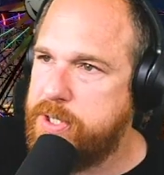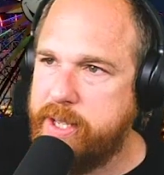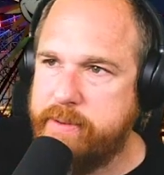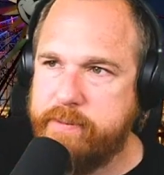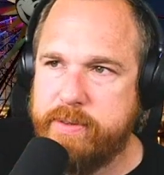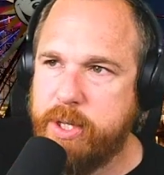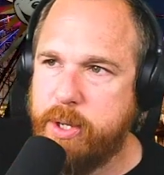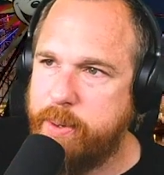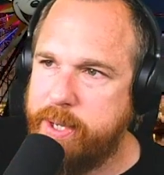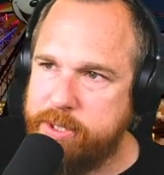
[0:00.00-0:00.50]

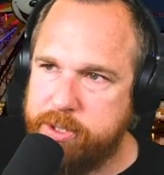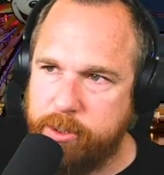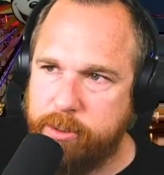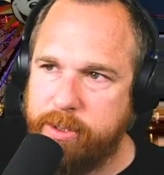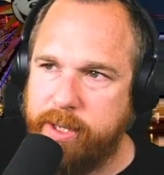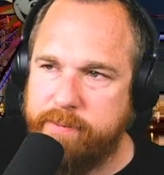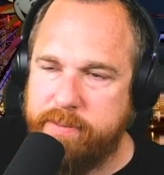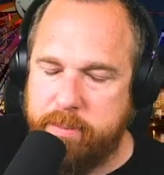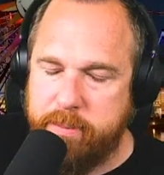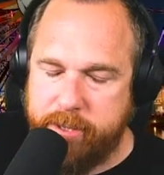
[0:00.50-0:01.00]
even though I do
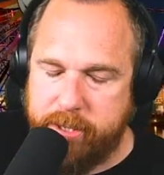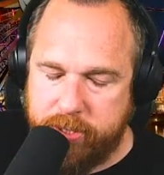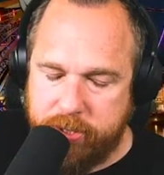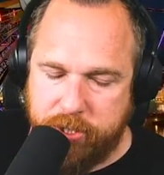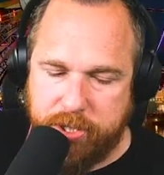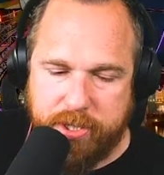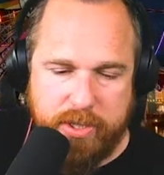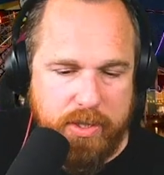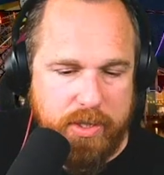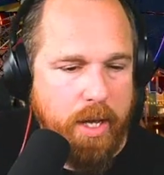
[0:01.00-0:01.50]
love the
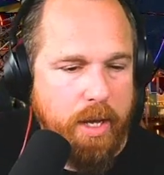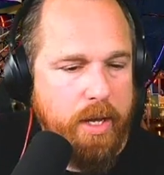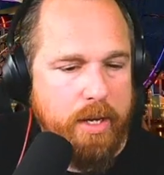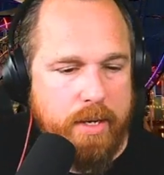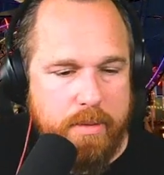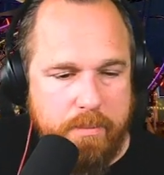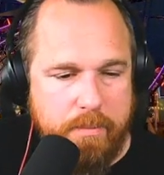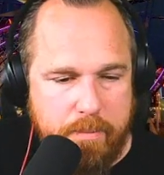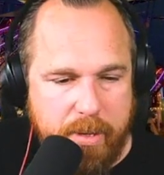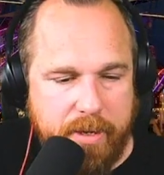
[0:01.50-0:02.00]
miniatures.
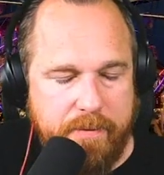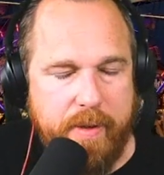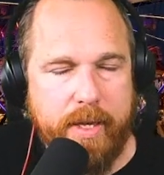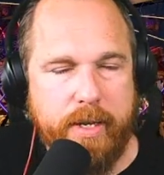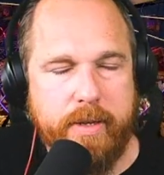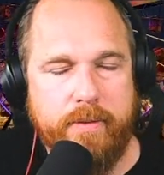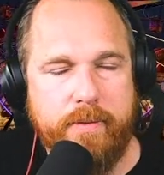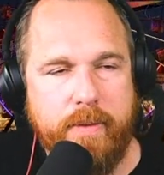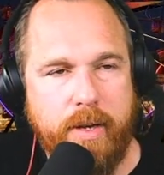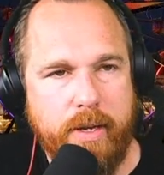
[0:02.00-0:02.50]
Big fan
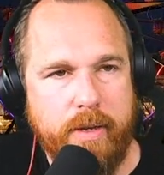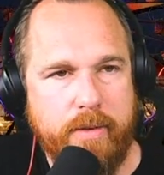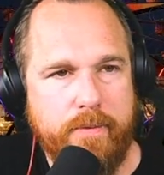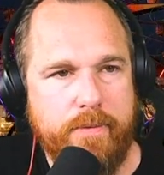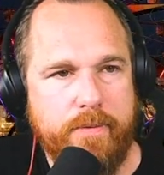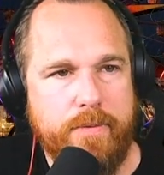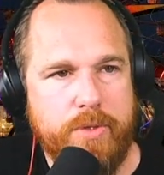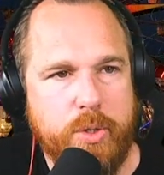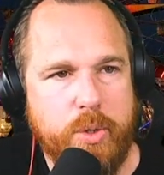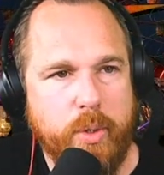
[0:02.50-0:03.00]
of, of
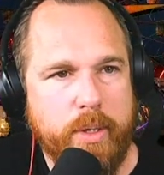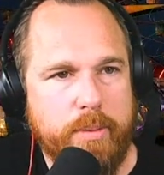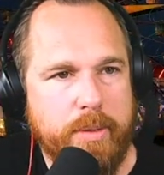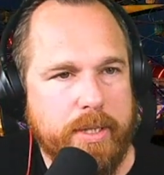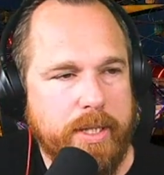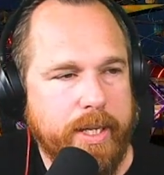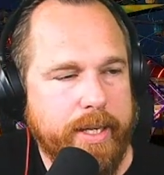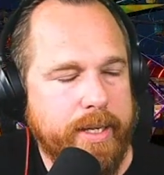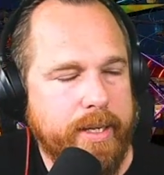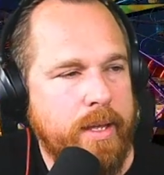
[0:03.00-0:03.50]
Storybook
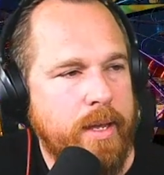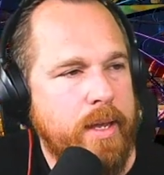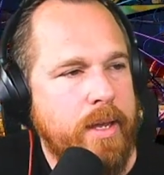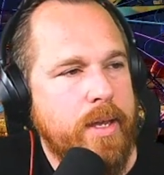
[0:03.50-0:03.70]
Land.